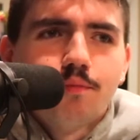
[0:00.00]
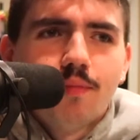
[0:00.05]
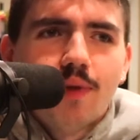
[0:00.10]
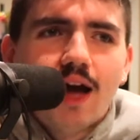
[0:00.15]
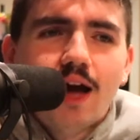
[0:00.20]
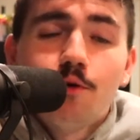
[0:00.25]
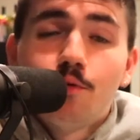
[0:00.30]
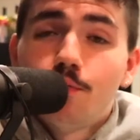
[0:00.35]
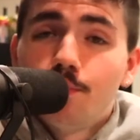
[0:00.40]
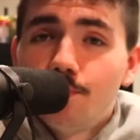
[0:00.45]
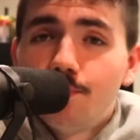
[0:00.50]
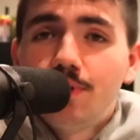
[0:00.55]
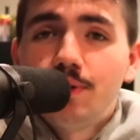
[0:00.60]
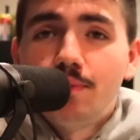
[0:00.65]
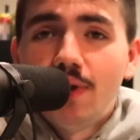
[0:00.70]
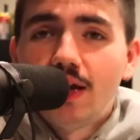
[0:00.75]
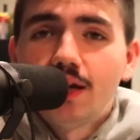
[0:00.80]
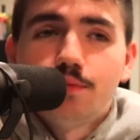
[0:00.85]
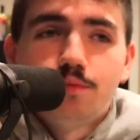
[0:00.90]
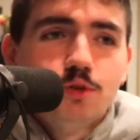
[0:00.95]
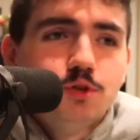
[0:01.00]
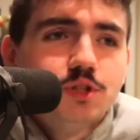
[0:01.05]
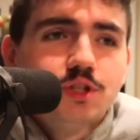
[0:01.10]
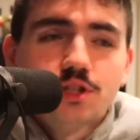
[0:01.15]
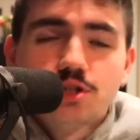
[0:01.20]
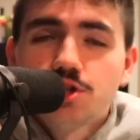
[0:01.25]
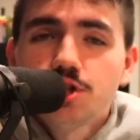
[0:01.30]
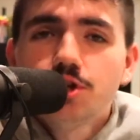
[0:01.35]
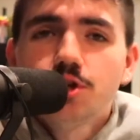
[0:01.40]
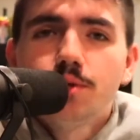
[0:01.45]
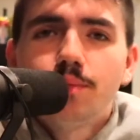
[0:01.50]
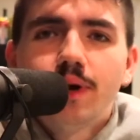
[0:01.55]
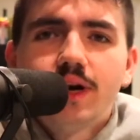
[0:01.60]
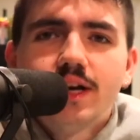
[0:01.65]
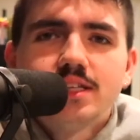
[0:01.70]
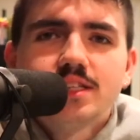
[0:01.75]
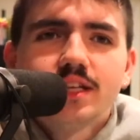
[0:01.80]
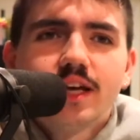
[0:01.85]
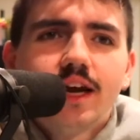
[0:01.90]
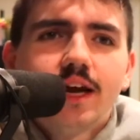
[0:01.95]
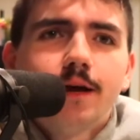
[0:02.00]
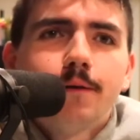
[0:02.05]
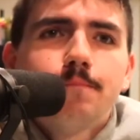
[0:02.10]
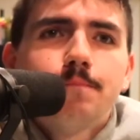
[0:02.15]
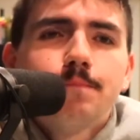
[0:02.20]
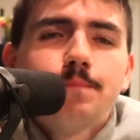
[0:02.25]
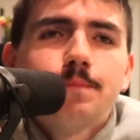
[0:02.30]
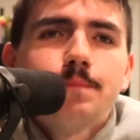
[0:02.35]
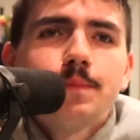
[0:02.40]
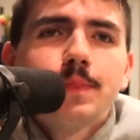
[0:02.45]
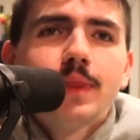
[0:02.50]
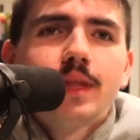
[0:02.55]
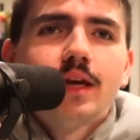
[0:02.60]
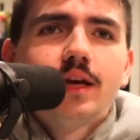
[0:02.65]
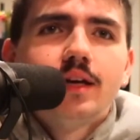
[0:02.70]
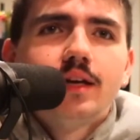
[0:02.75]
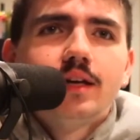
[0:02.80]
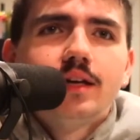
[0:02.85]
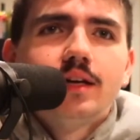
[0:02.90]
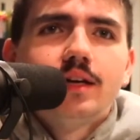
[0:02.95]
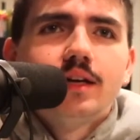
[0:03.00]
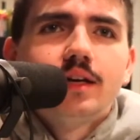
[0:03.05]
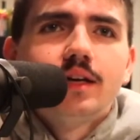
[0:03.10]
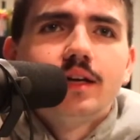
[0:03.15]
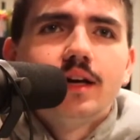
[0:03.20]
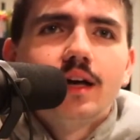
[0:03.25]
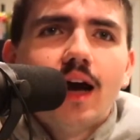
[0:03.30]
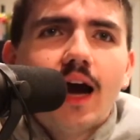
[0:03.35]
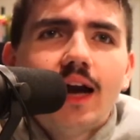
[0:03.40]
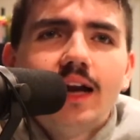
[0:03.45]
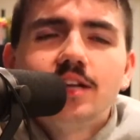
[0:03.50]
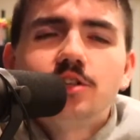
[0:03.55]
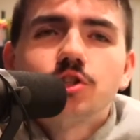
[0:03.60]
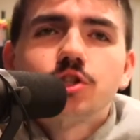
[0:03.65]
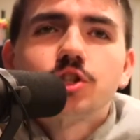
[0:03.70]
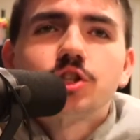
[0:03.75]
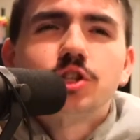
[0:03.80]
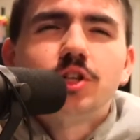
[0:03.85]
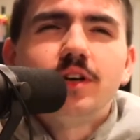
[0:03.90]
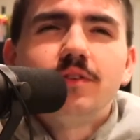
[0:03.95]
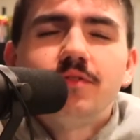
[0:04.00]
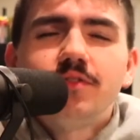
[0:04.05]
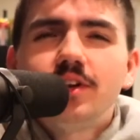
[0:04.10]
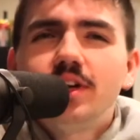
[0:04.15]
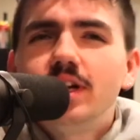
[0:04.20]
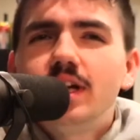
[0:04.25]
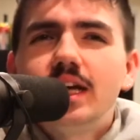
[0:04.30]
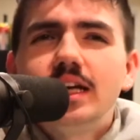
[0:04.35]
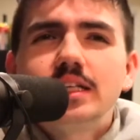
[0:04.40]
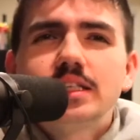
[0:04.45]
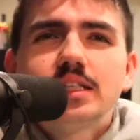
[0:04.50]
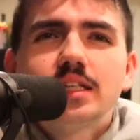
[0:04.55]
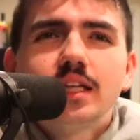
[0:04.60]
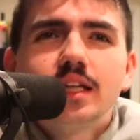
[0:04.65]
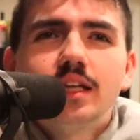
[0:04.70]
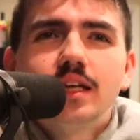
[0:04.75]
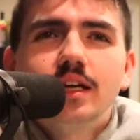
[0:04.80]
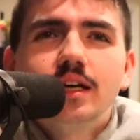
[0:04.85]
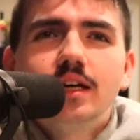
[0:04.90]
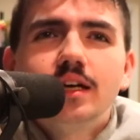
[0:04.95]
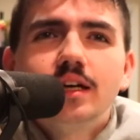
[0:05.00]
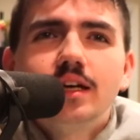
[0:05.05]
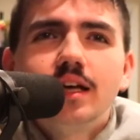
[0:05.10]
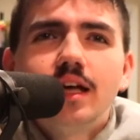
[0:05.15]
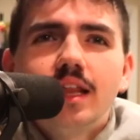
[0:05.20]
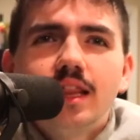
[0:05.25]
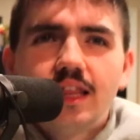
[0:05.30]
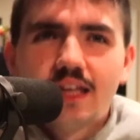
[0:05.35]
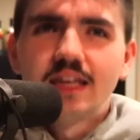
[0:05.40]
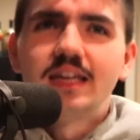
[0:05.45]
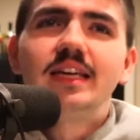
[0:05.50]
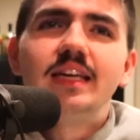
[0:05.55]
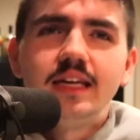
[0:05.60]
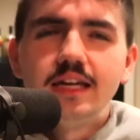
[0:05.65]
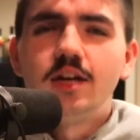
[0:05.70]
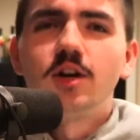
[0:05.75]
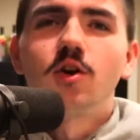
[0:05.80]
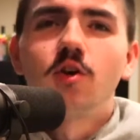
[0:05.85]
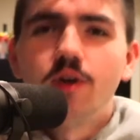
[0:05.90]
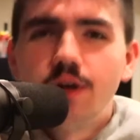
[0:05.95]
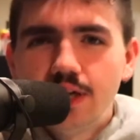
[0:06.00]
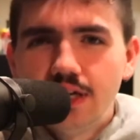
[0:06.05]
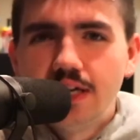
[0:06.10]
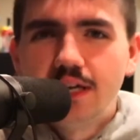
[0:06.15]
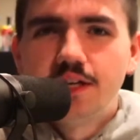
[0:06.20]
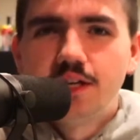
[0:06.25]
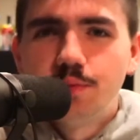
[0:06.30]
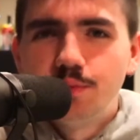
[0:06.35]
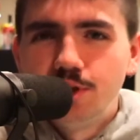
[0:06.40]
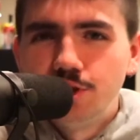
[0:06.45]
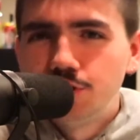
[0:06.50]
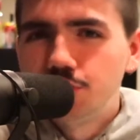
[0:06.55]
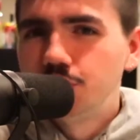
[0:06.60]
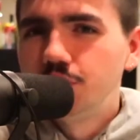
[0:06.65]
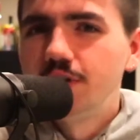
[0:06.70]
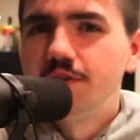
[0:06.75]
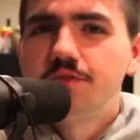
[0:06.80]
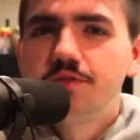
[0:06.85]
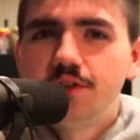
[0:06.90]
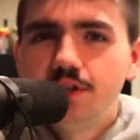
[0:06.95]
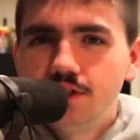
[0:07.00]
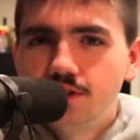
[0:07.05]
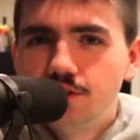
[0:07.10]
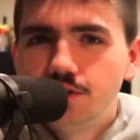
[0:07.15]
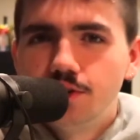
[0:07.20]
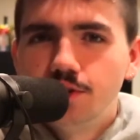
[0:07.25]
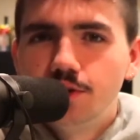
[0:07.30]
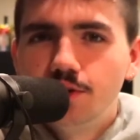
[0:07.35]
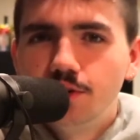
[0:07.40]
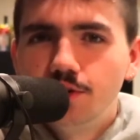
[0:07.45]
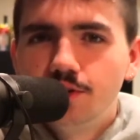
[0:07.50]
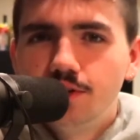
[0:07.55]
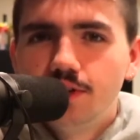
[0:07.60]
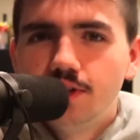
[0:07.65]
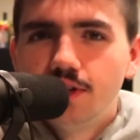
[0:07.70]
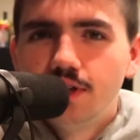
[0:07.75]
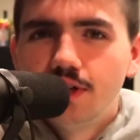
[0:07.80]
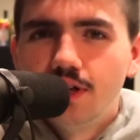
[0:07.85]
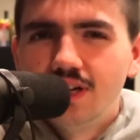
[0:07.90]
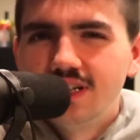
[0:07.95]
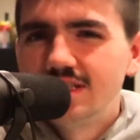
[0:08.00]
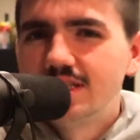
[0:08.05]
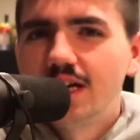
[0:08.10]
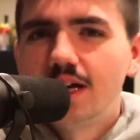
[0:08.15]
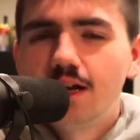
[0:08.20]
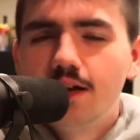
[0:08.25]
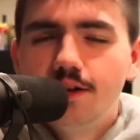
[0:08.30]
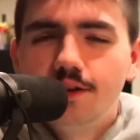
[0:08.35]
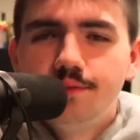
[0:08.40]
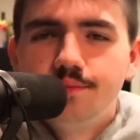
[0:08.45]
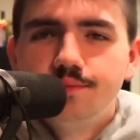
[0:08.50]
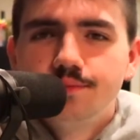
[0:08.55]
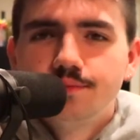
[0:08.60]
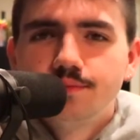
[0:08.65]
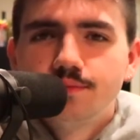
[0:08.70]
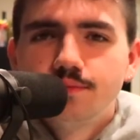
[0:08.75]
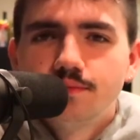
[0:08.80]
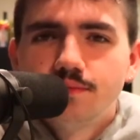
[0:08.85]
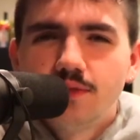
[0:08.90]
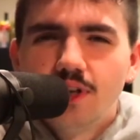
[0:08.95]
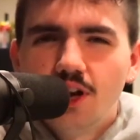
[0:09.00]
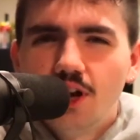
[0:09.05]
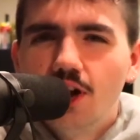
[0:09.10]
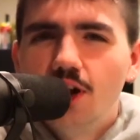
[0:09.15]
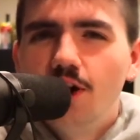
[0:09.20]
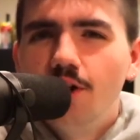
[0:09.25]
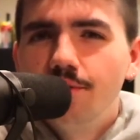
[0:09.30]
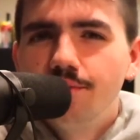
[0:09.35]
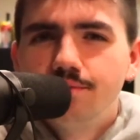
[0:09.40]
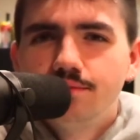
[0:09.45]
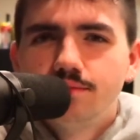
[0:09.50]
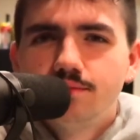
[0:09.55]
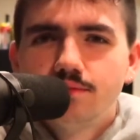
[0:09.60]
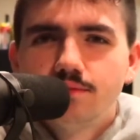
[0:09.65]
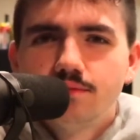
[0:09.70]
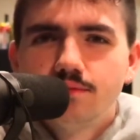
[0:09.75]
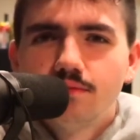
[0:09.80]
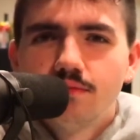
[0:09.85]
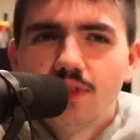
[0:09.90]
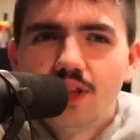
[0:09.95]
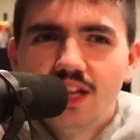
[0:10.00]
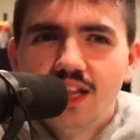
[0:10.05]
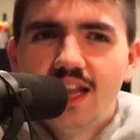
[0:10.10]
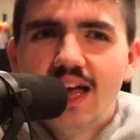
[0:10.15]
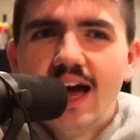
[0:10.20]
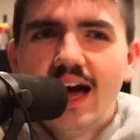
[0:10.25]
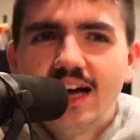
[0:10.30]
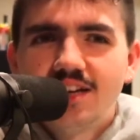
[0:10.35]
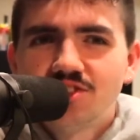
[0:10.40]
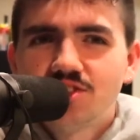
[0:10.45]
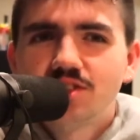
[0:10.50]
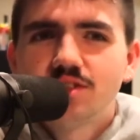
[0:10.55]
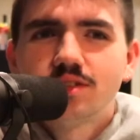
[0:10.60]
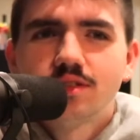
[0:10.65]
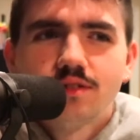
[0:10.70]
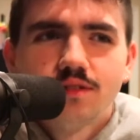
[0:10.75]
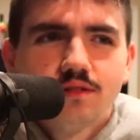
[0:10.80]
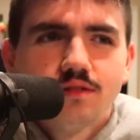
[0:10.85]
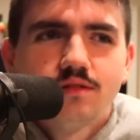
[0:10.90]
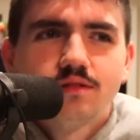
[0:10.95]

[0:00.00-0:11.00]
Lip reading: I would be making music too, but it's like, I didn't shift it into the gear it needed to be shifted to until, the last